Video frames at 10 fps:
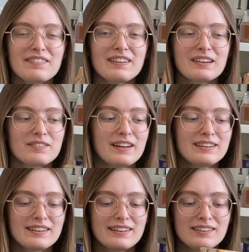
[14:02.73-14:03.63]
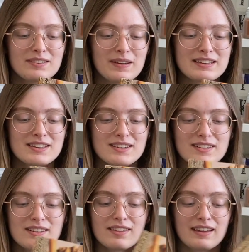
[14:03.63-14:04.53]
like fun little
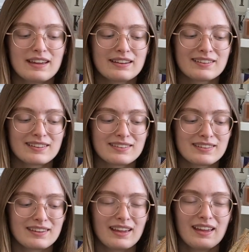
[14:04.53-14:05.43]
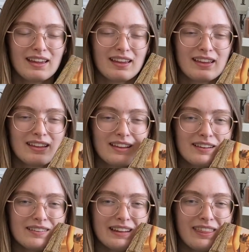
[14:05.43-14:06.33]
special things
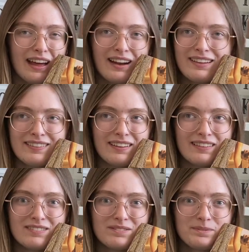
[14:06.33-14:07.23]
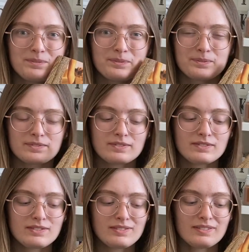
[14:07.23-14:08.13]
like that in them.
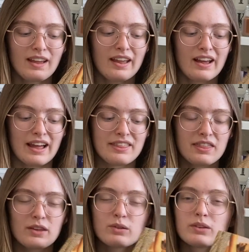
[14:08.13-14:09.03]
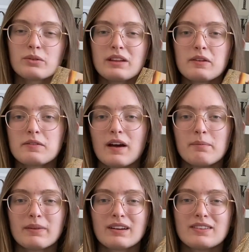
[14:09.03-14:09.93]
I think this one's really fun
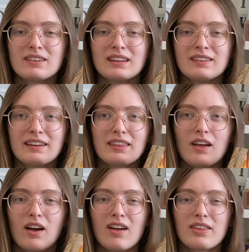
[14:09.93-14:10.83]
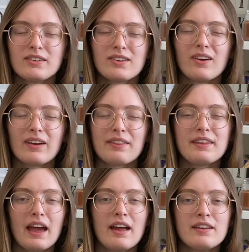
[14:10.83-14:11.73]
because in like the author's note at
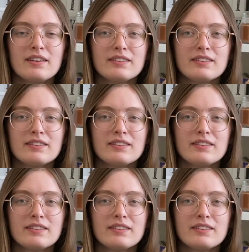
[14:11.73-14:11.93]
the end,